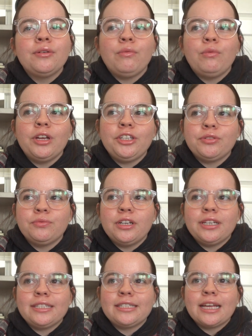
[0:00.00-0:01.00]
which
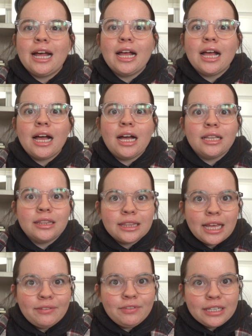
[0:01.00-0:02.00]
was
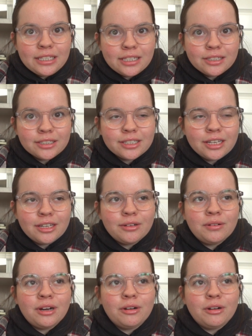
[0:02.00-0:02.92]
11 years ago.